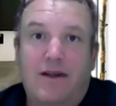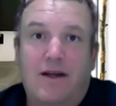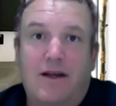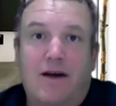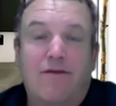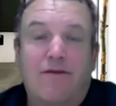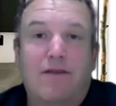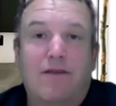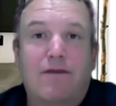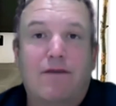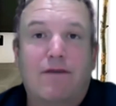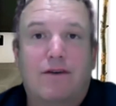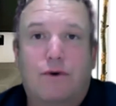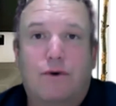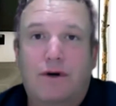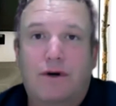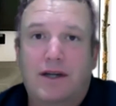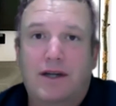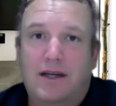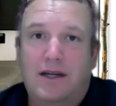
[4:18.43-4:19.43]
of
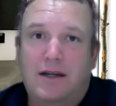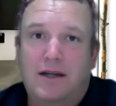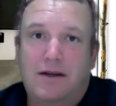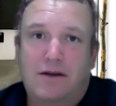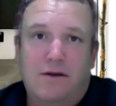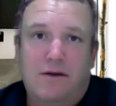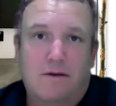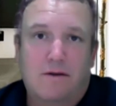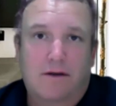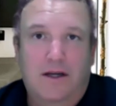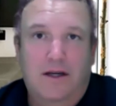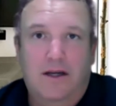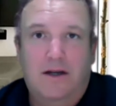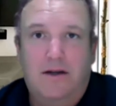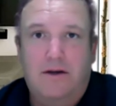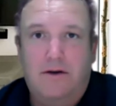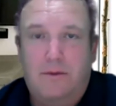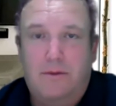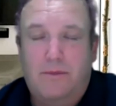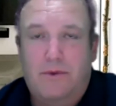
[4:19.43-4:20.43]
inventory in in
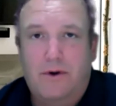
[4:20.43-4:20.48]
your